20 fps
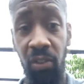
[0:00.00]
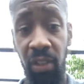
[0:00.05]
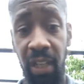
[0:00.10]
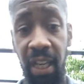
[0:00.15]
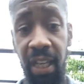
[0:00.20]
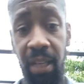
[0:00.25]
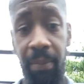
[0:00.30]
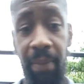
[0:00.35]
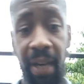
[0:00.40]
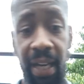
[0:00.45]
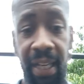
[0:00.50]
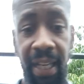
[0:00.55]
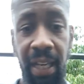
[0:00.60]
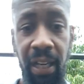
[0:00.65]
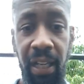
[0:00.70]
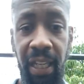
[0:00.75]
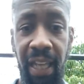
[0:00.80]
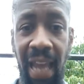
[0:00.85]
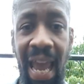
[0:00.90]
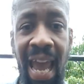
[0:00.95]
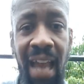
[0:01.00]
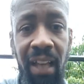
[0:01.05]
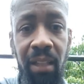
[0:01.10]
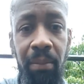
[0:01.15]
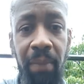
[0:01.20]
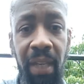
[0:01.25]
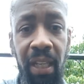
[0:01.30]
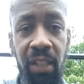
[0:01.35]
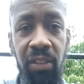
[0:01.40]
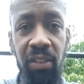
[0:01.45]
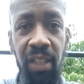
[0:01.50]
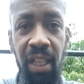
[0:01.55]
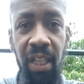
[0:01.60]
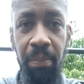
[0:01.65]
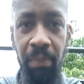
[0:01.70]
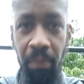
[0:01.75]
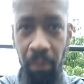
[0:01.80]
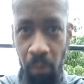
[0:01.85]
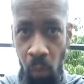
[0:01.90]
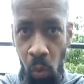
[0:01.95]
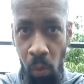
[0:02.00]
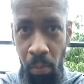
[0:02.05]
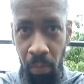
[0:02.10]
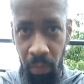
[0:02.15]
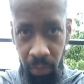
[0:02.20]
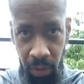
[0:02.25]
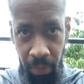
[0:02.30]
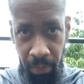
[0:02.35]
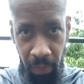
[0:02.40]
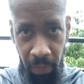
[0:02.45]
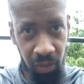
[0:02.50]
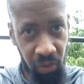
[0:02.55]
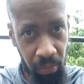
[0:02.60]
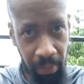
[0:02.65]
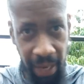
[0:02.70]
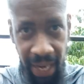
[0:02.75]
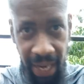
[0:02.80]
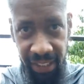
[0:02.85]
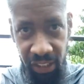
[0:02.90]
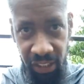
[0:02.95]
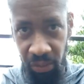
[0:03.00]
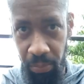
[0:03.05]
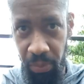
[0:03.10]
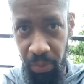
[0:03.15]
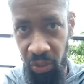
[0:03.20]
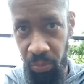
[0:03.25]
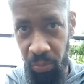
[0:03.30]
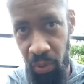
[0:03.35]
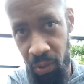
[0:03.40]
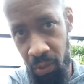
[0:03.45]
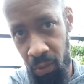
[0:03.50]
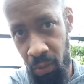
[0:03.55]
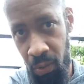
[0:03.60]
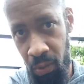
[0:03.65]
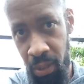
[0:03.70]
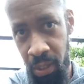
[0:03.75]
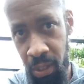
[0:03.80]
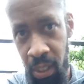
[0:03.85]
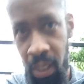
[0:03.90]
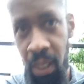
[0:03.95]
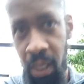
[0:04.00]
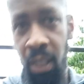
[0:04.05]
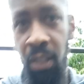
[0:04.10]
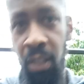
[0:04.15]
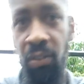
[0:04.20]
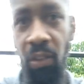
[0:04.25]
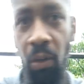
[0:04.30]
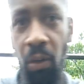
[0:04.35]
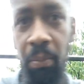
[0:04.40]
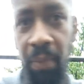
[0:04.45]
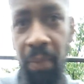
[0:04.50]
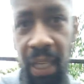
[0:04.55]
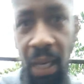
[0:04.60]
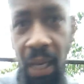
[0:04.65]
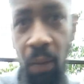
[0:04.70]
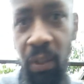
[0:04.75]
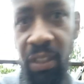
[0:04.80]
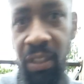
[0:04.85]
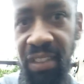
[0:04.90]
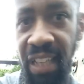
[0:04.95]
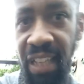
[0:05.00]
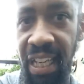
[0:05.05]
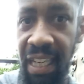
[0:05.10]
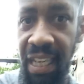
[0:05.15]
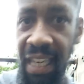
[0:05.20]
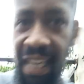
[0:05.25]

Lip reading: So then your body got to get acclimated to the muscle mass that you just put on. So me, I want to stay